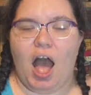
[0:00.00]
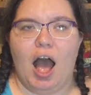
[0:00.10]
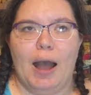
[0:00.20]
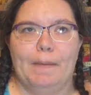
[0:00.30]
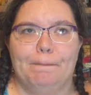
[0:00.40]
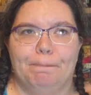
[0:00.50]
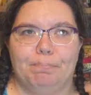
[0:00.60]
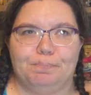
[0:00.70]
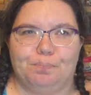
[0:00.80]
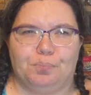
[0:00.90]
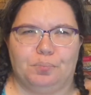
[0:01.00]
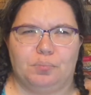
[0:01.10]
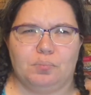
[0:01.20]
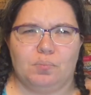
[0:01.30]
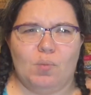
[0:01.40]
Not
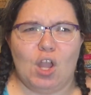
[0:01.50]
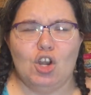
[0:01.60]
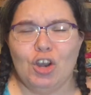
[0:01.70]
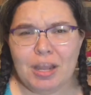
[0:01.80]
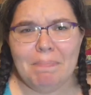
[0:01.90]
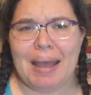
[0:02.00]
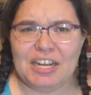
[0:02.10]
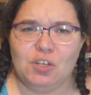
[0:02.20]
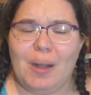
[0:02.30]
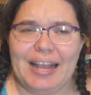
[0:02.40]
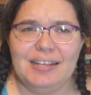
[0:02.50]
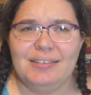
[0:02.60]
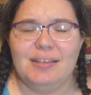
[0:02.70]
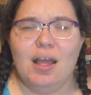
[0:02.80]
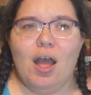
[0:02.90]
in major ways.